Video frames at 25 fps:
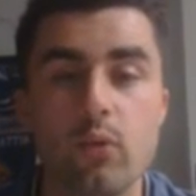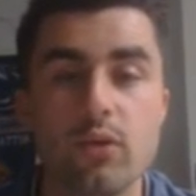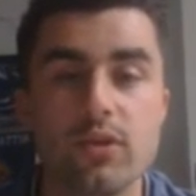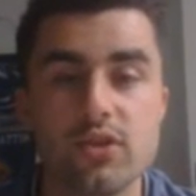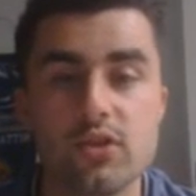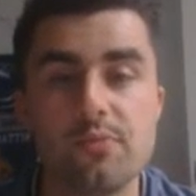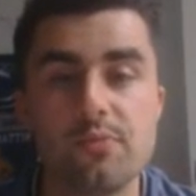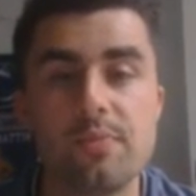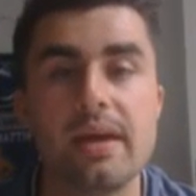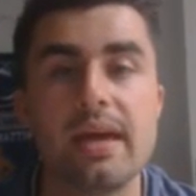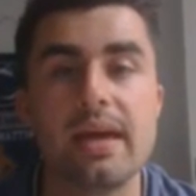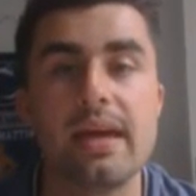want
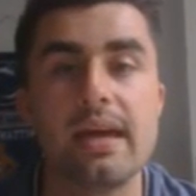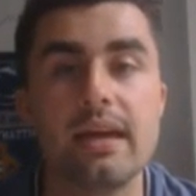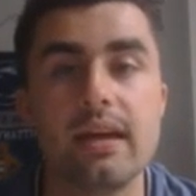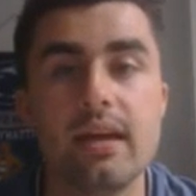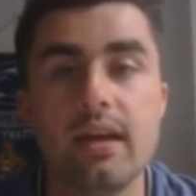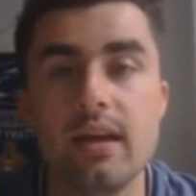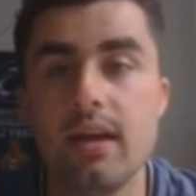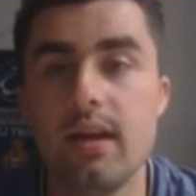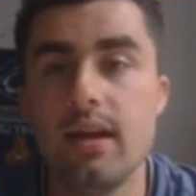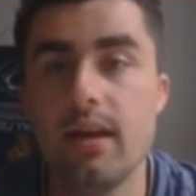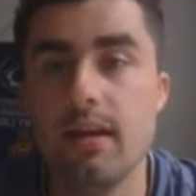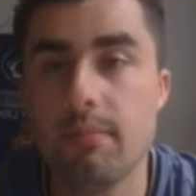to pay
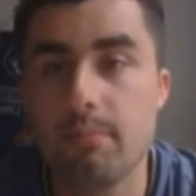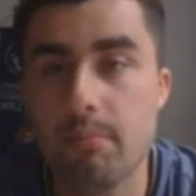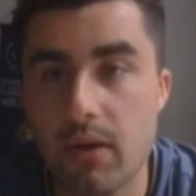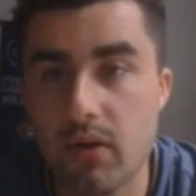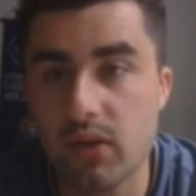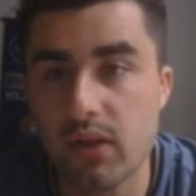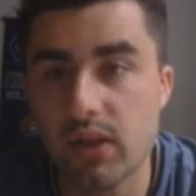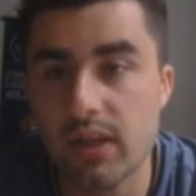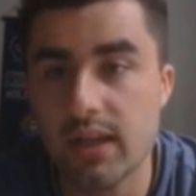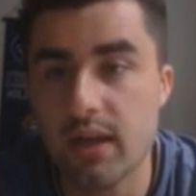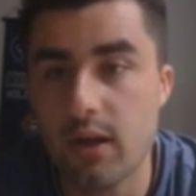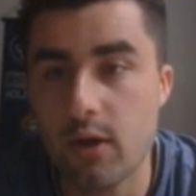
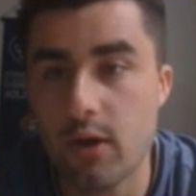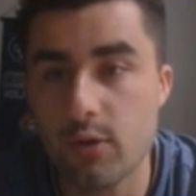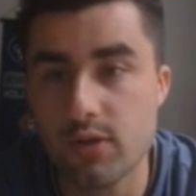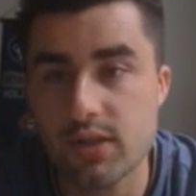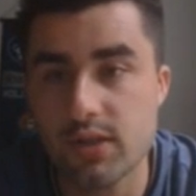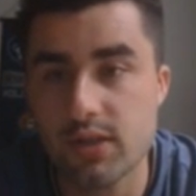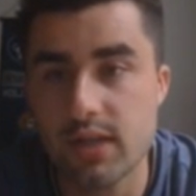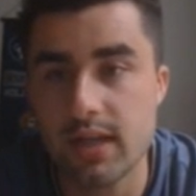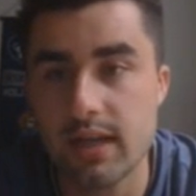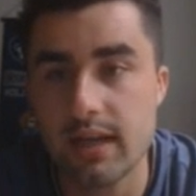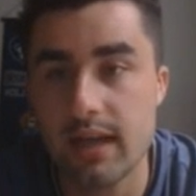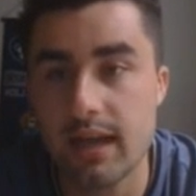monthly
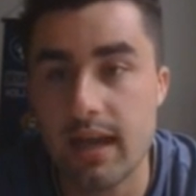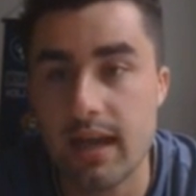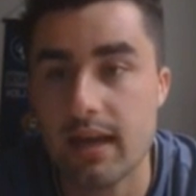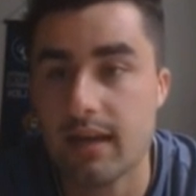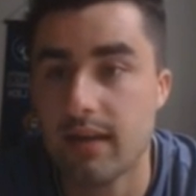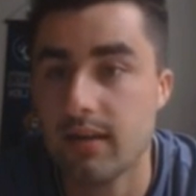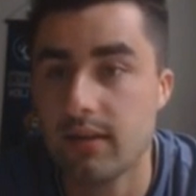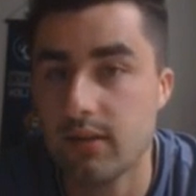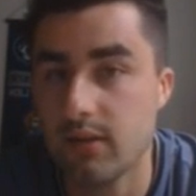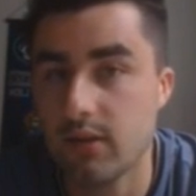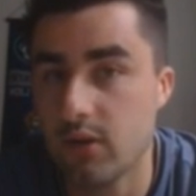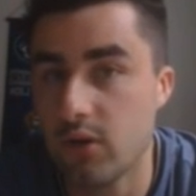hosting
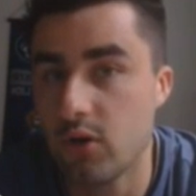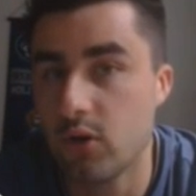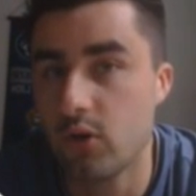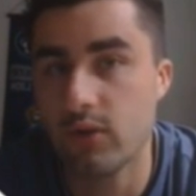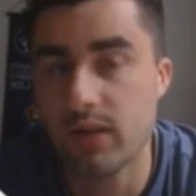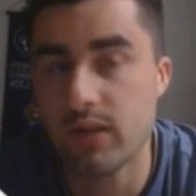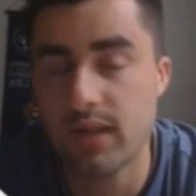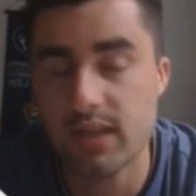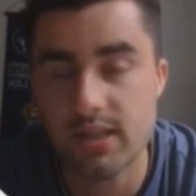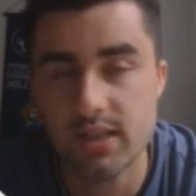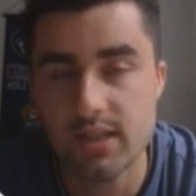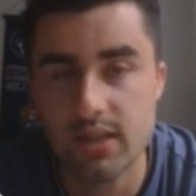and you don't
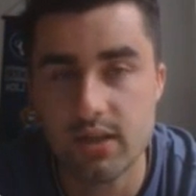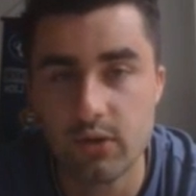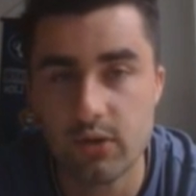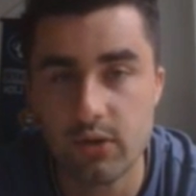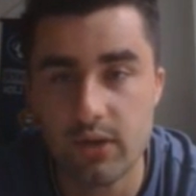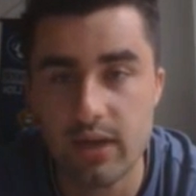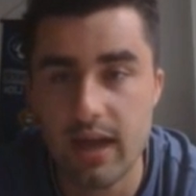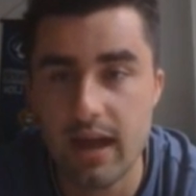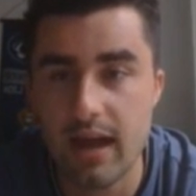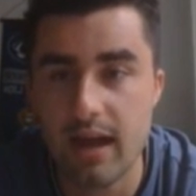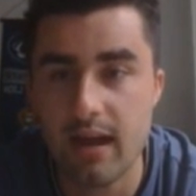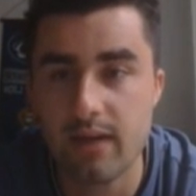
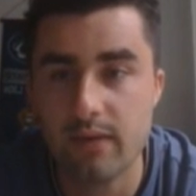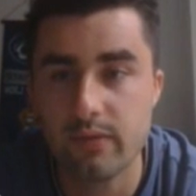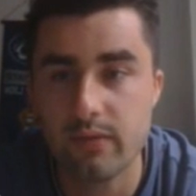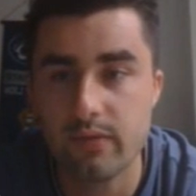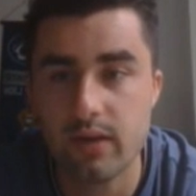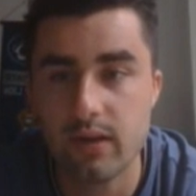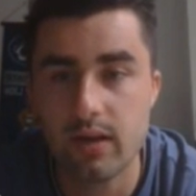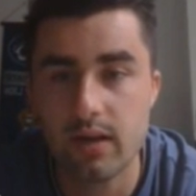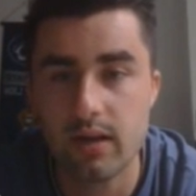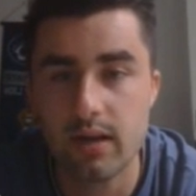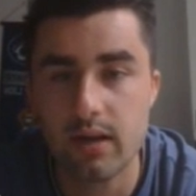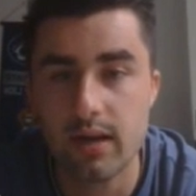necessarily have
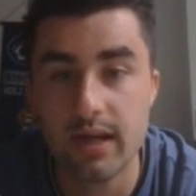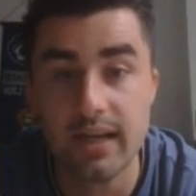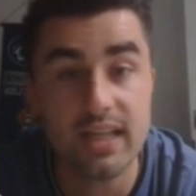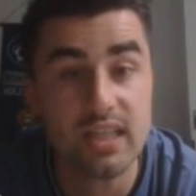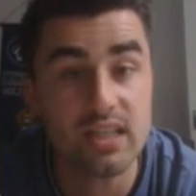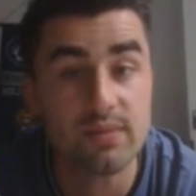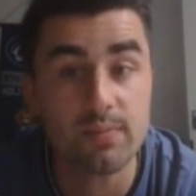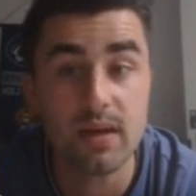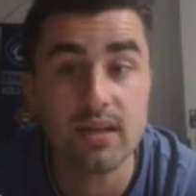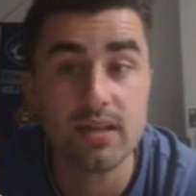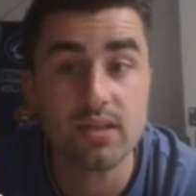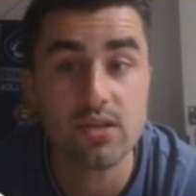any
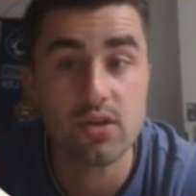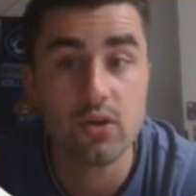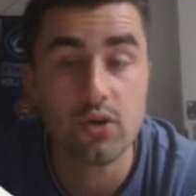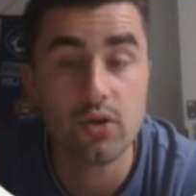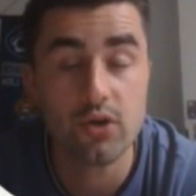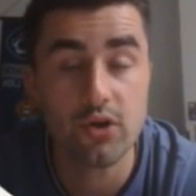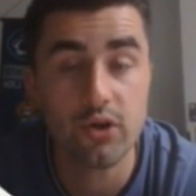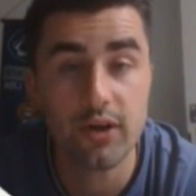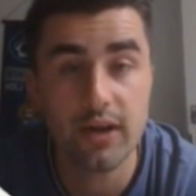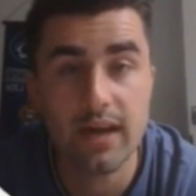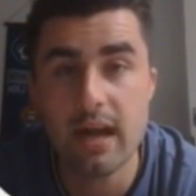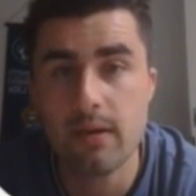space on
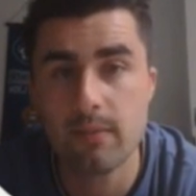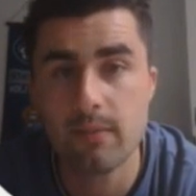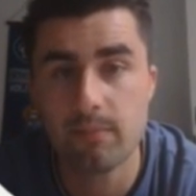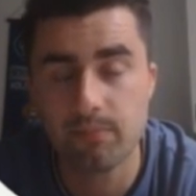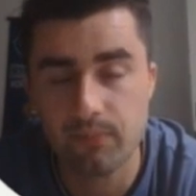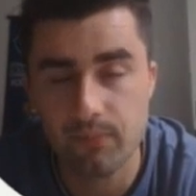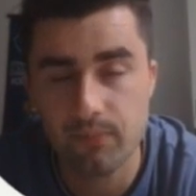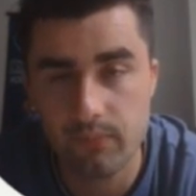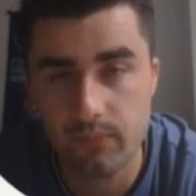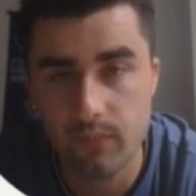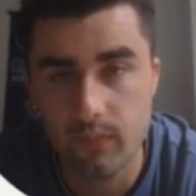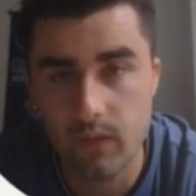your account.
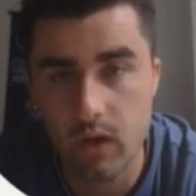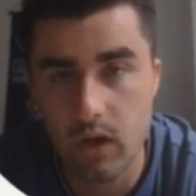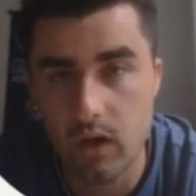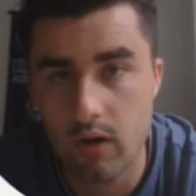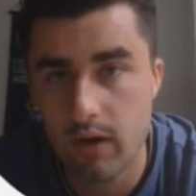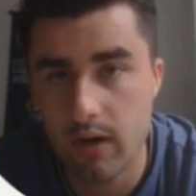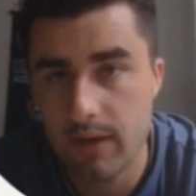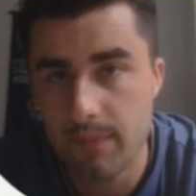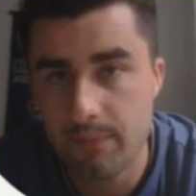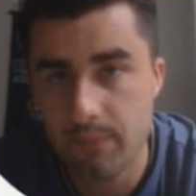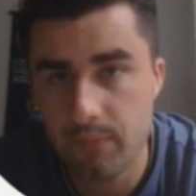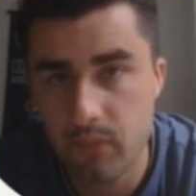All
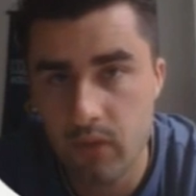right.